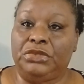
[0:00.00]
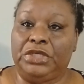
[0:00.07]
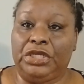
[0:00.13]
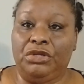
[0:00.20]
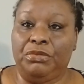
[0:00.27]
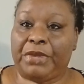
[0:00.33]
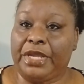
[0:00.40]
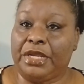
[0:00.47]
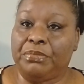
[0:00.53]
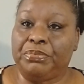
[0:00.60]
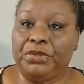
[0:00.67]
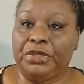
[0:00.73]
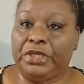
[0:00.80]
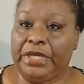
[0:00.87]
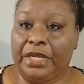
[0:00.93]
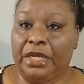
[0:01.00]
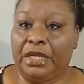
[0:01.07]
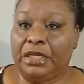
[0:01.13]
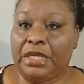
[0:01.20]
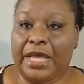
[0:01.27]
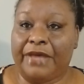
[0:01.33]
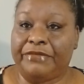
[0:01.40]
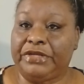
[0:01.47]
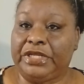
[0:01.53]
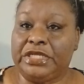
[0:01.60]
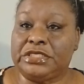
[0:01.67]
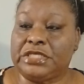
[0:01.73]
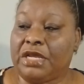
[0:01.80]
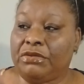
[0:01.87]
Then you might can put live links.